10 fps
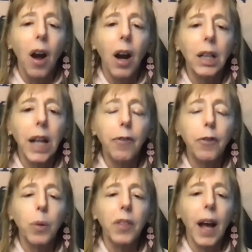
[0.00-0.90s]
are
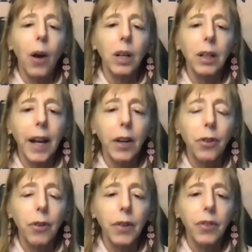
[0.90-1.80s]
left without
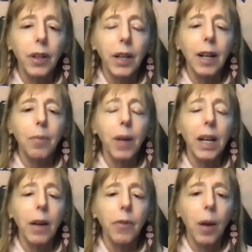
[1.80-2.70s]
electricity, and
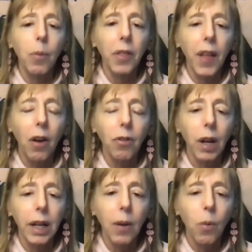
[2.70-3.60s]
many of them without
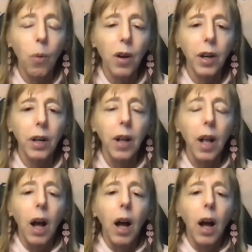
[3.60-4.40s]
running water.